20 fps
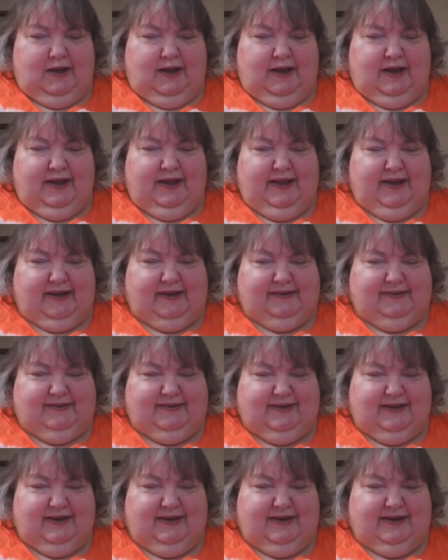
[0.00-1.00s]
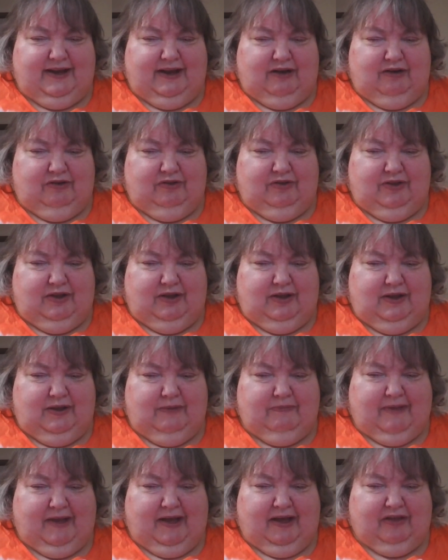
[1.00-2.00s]
I extend out the
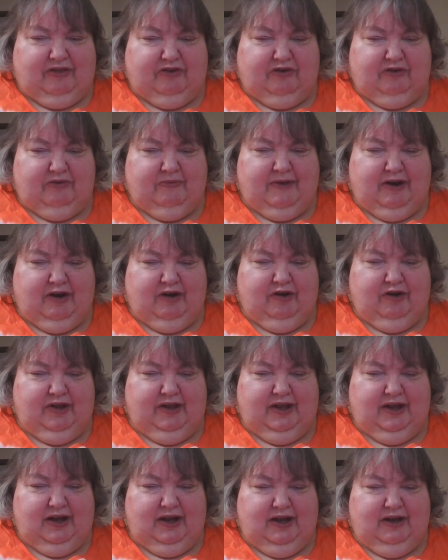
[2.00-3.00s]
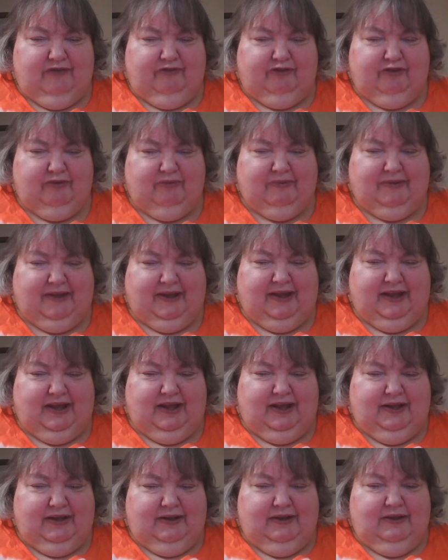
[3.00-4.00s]
bathroom area for me
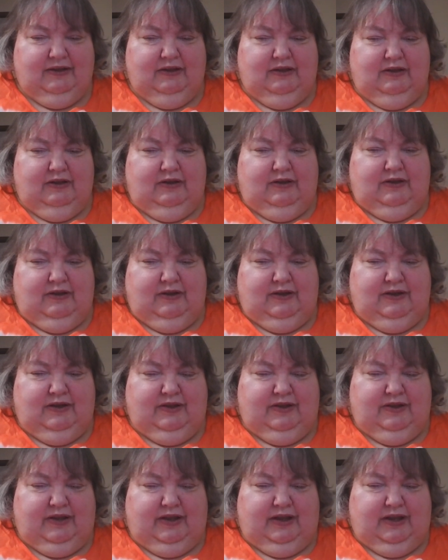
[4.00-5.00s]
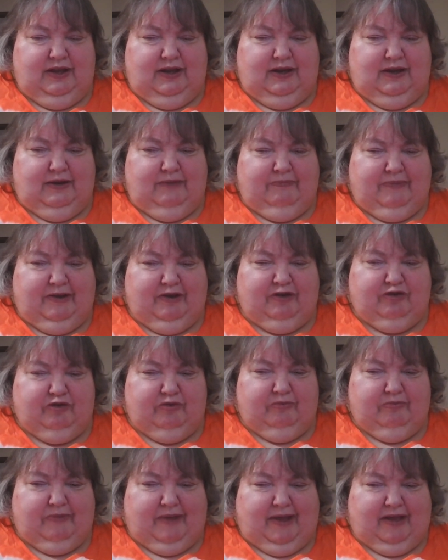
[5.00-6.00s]
in the
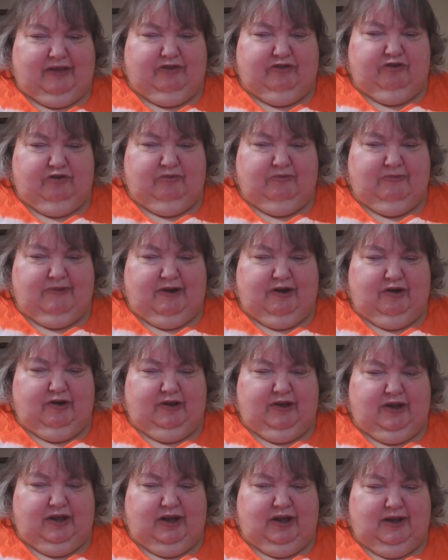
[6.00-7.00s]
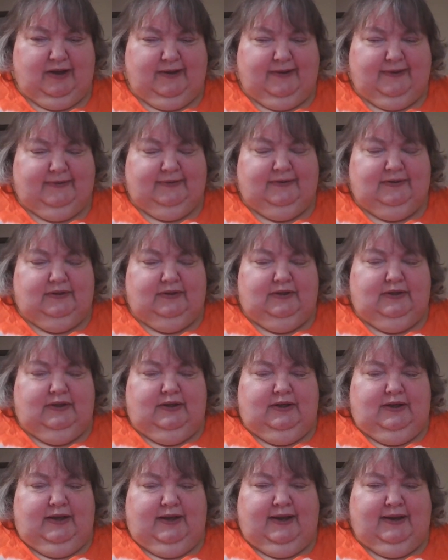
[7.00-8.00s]
bathroom area,
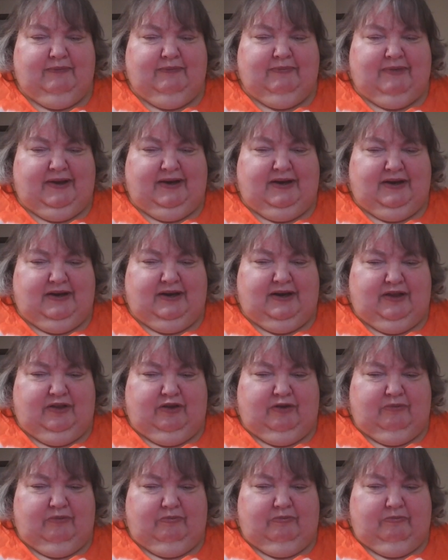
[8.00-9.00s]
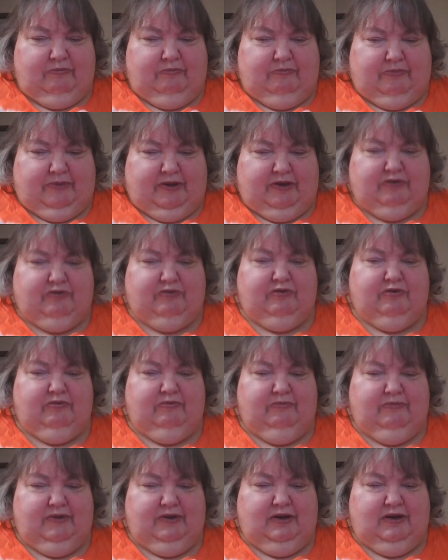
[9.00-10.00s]
and made another
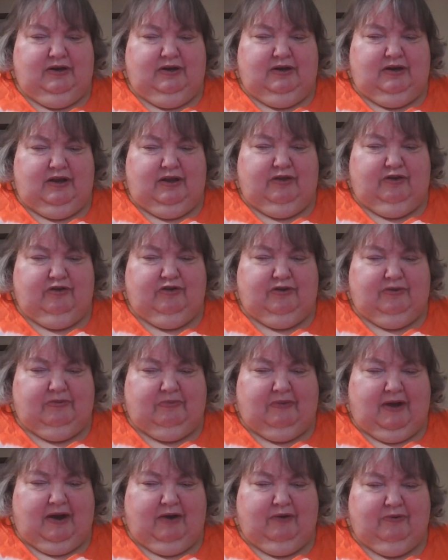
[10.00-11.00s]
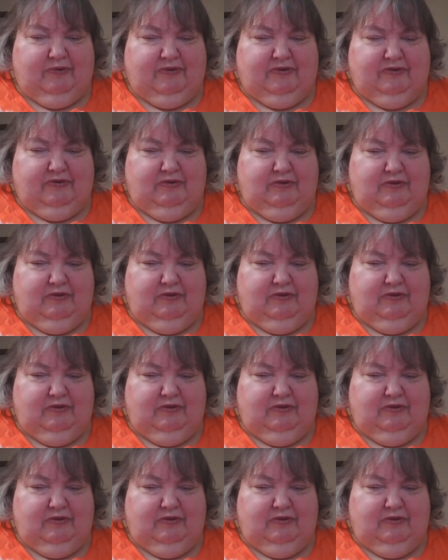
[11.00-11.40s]
bedroom in another spot with